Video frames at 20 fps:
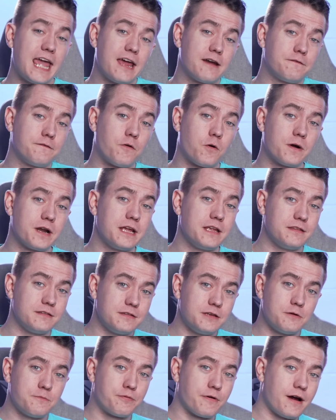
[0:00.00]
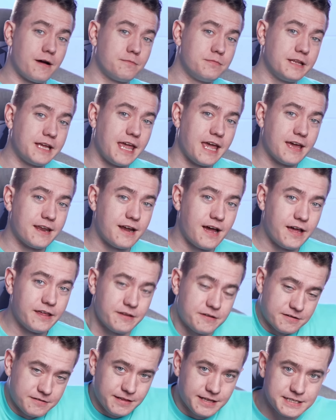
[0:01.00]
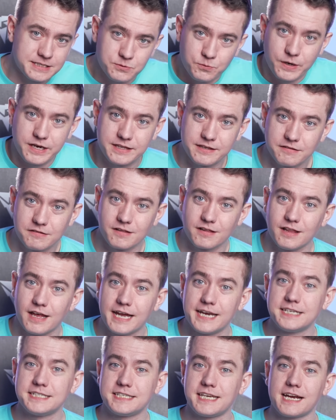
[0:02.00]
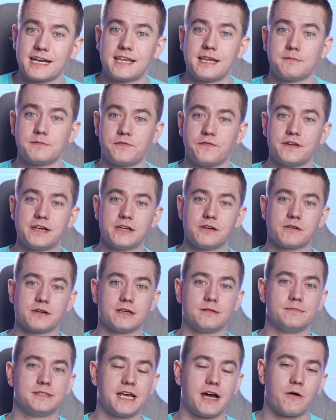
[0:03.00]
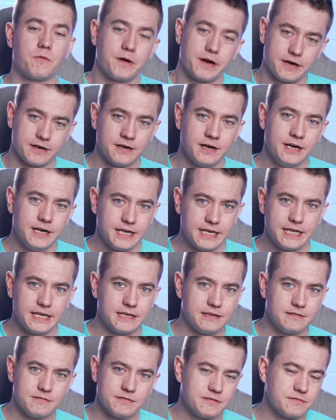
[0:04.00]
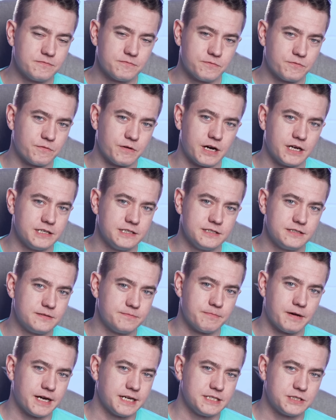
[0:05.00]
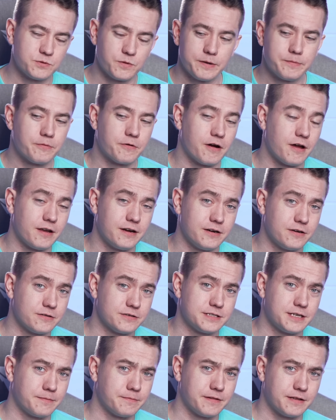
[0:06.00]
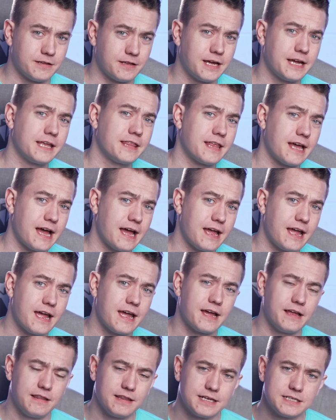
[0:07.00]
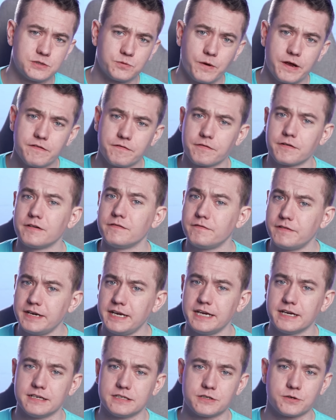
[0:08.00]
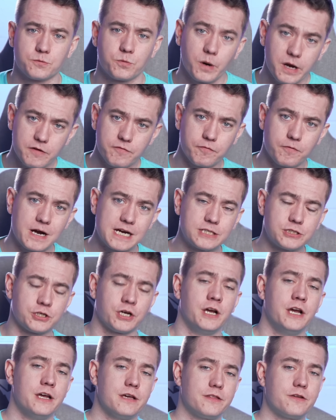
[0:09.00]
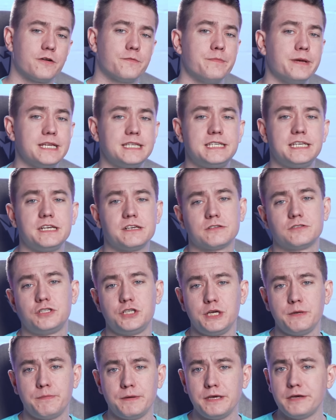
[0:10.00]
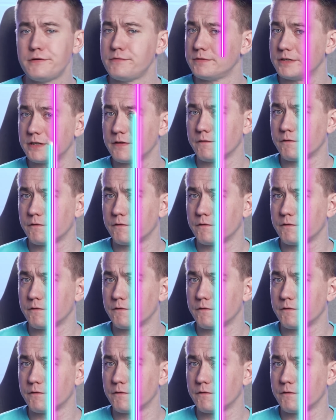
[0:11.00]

can't afford it. You probably can't either. Let's wait till the Linus Tech Tips video comes out where he runs Minesweeper on it or something like that. And let's wait for NVIDIA to refresh their mid-tier GPUs,